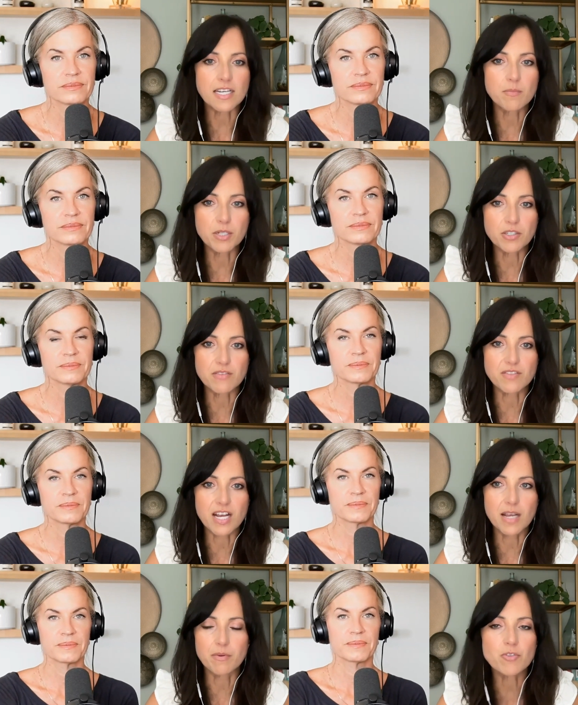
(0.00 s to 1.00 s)
Speaker 1: extended periods of
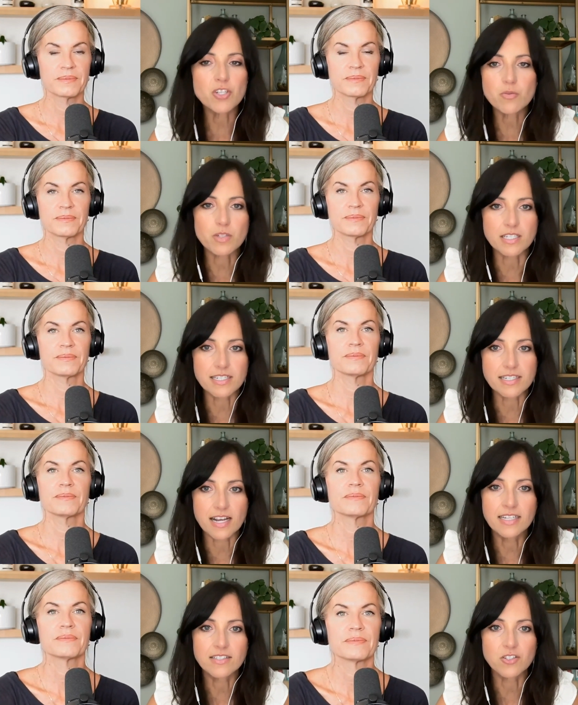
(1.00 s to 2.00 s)
time it just wasn't
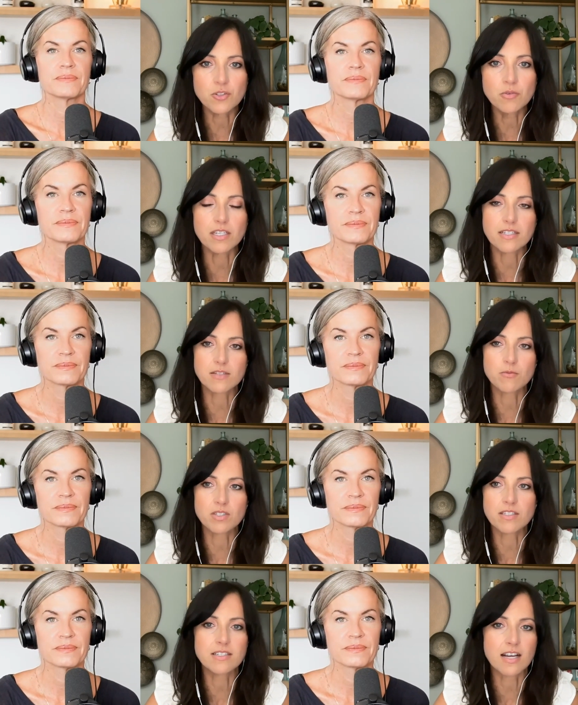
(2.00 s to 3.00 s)
designed to do this it
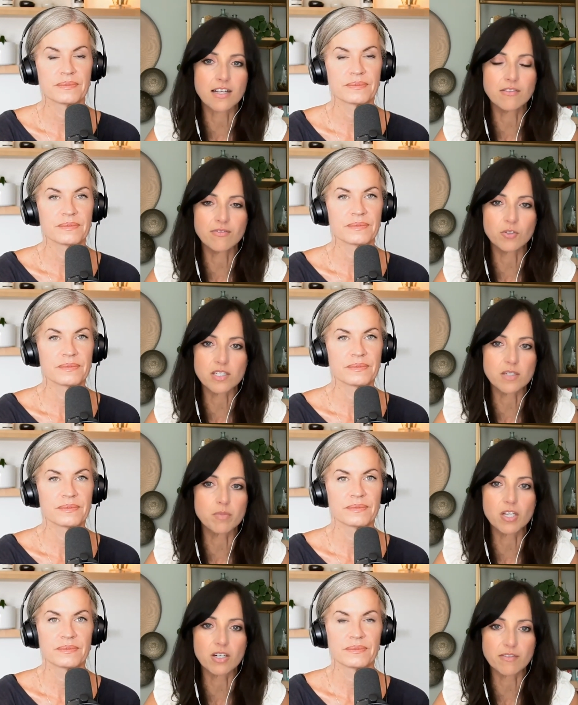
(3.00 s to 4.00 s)
wasn't designed for us
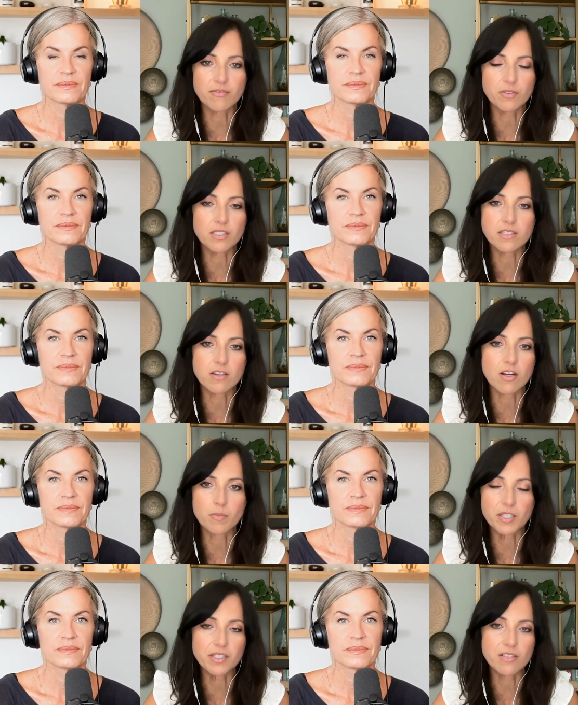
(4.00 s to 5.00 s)
to be on it for these
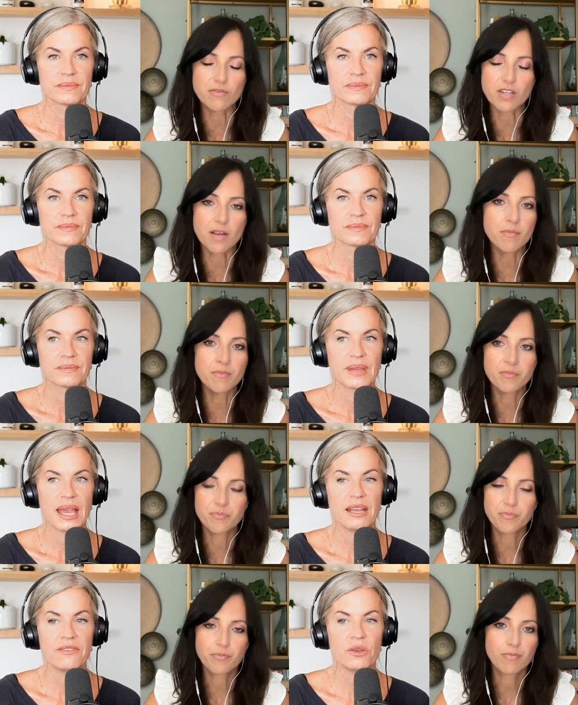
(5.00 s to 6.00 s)
long periods of time
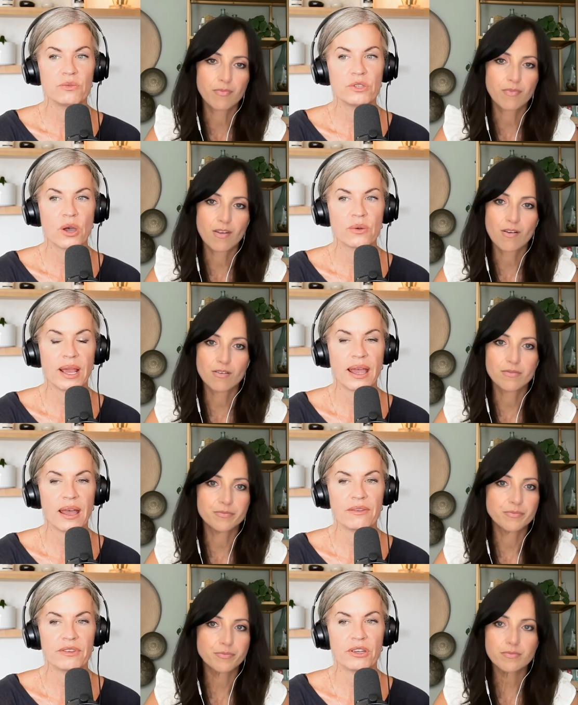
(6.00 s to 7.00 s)
Speaker 2: and if you don't
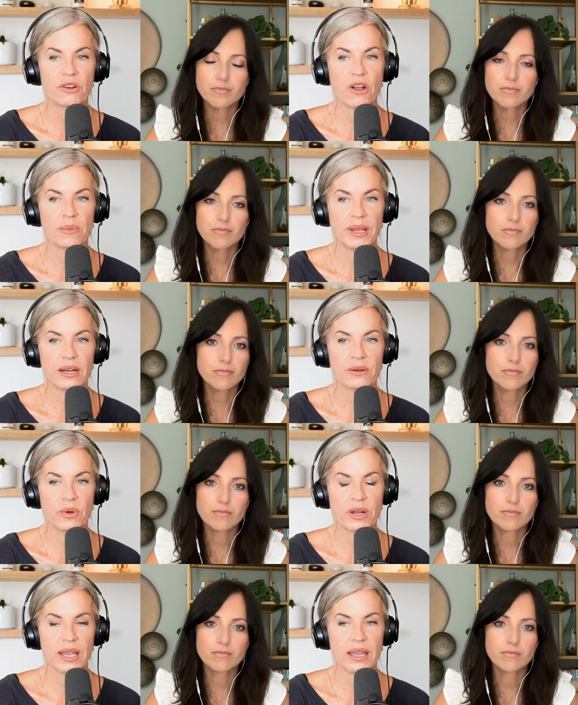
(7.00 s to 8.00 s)
have your gallbladder
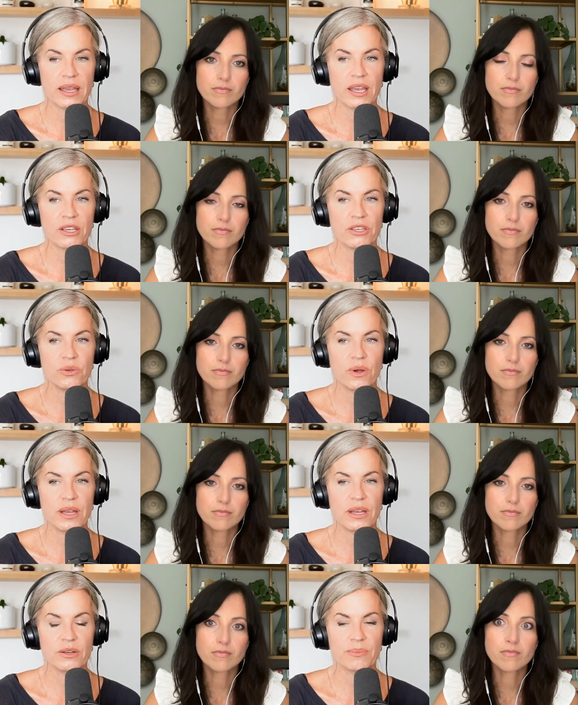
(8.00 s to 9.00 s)
working you
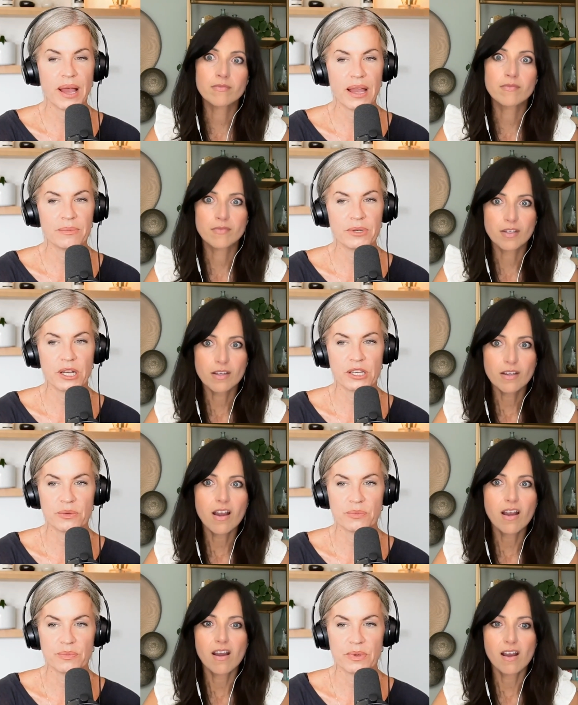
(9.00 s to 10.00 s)
and your bile
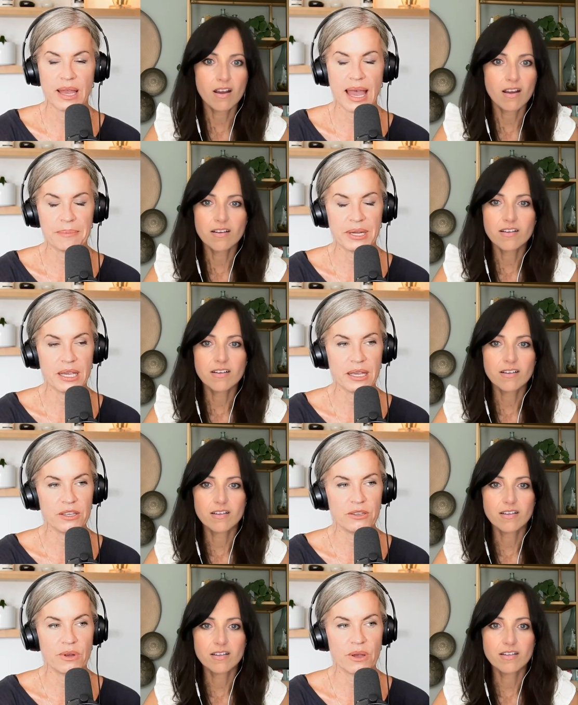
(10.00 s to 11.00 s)
production happening
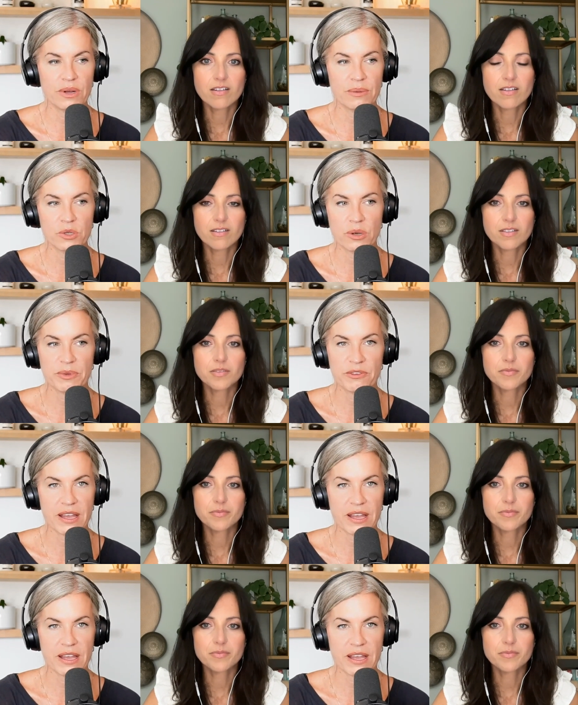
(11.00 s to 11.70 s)
you don't absorb your